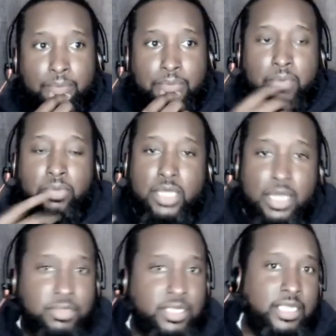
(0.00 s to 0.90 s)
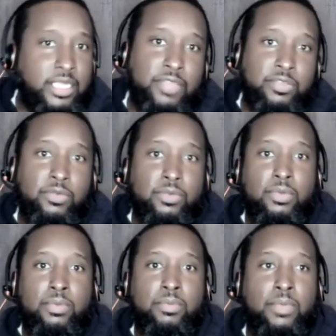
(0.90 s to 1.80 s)
And people come together
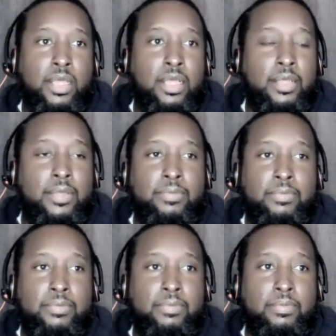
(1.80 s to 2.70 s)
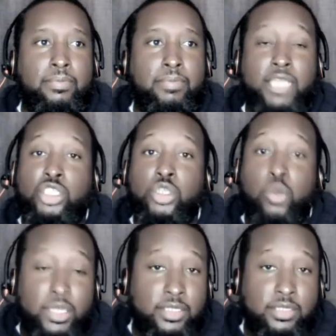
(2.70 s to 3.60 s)
um, by
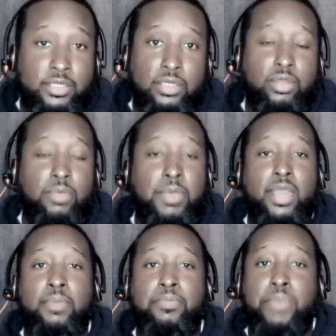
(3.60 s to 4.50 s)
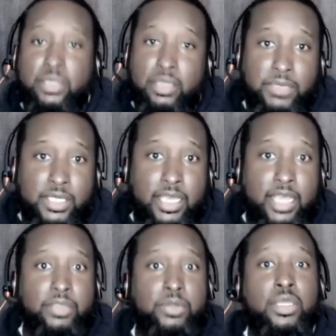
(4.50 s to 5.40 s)
choice. Nobody put them
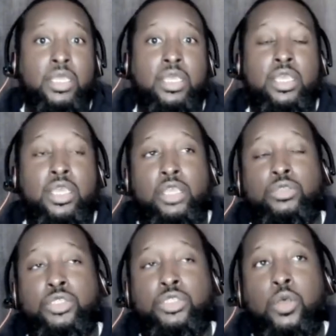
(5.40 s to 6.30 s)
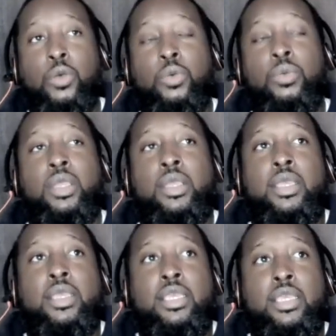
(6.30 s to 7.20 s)
together. And so
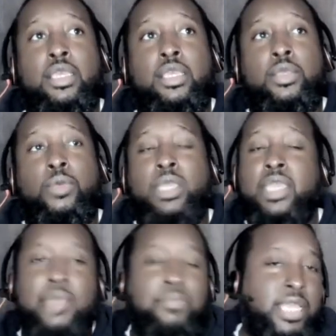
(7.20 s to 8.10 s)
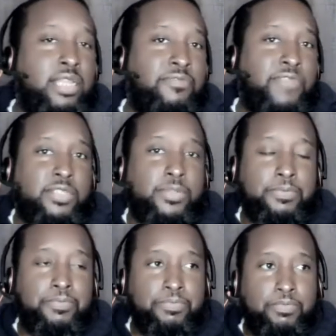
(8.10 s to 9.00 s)
we can't play the
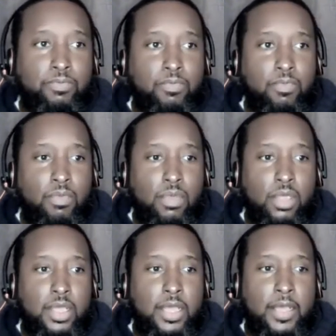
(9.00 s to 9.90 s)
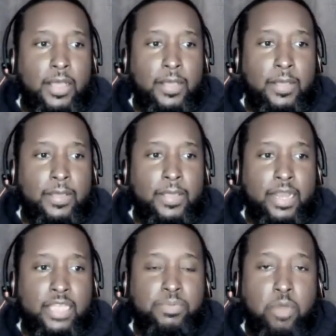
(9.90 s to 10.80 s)
victim. Uh,
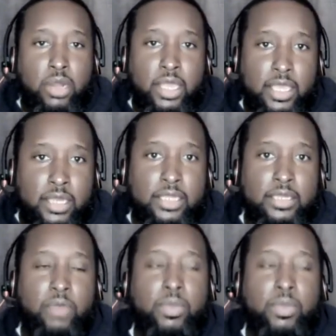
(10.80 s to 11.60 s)
and that's part of healing.